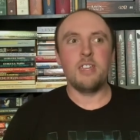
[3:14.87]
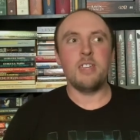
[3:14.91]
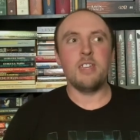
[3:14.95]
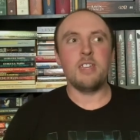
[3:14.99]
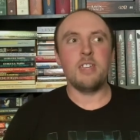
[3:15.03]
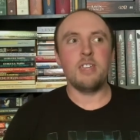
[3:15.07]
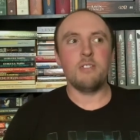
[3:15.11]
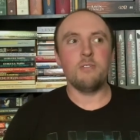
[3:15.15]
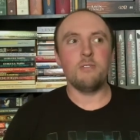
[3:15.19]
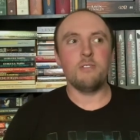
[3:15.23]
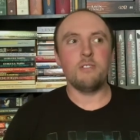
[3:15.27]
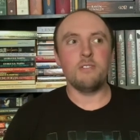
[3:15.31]

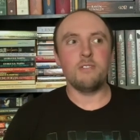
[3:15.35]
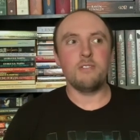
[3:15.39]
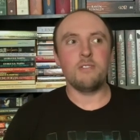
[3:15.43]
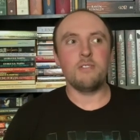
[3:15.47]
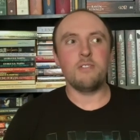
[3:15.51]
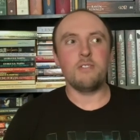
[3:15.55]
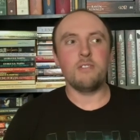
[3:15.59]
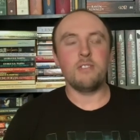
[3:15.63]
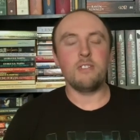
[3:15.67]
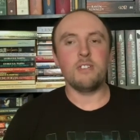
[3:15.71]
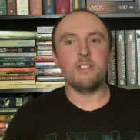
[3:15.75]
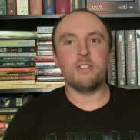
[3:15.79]
it
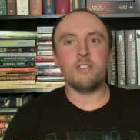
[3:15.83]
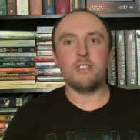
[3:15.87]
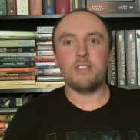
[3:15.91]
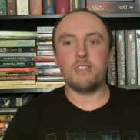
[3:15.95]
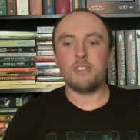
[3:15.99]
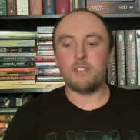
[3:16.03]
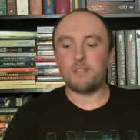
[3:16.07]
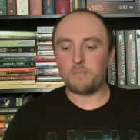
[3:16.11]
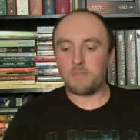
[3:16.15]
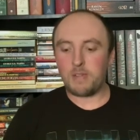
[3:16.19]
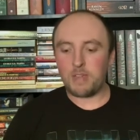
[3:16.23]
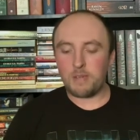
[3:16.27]
was just
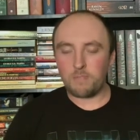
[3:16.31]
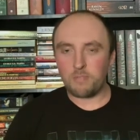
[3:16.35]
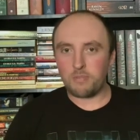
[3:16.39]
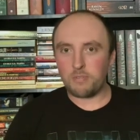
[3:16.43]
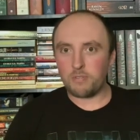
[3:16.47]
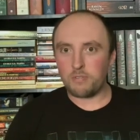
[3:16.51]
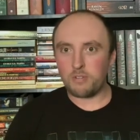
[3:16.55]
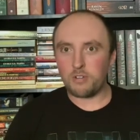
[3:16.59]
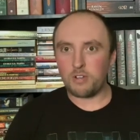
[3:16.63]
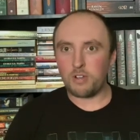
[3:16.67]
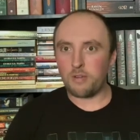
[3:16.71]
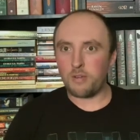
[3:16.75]
these
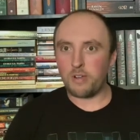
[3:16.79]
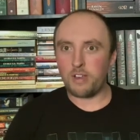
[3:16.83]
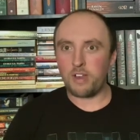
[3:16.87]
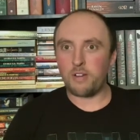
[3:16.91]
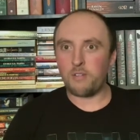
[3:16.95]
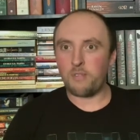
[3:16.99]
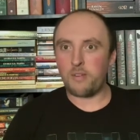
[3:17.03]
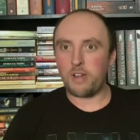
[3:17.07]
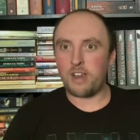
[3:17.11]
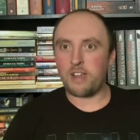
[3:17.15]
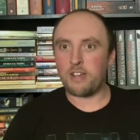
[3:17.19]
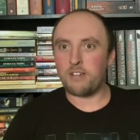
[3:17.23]
people going
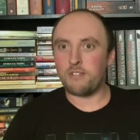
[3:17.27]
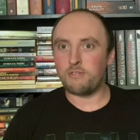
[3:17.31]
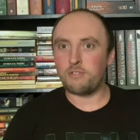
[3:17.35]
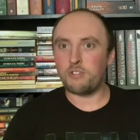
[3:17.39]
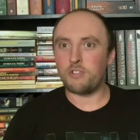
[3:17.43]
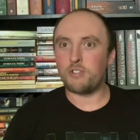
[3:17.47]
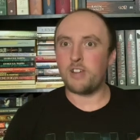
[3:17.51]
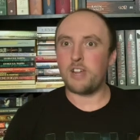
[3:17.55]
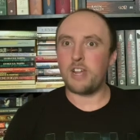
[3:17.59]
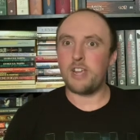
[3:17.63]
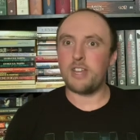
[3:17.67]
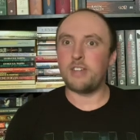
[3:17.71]
around
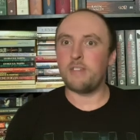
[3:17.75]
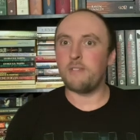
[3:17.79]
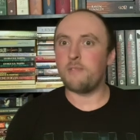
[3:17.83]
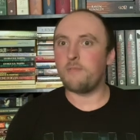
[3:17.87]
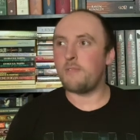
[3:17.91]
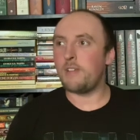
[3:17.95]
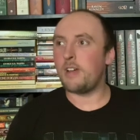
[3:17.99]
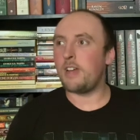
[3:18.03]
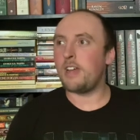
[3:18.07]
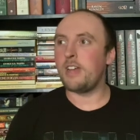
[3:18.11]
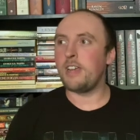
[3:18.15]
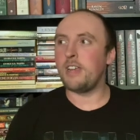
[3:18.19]
trying to
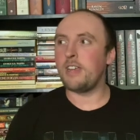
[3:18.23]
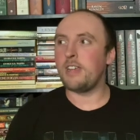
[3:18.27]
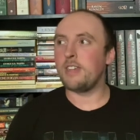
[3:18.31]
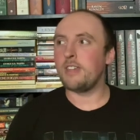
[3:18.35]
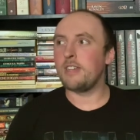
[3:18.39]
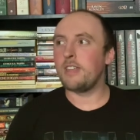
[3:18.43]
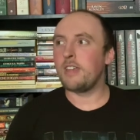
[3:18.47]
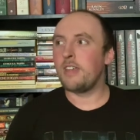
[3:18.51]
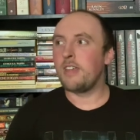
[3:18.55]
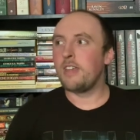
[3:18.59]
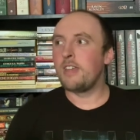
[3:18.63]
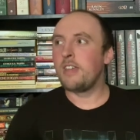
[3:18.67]

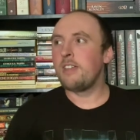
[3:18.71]
find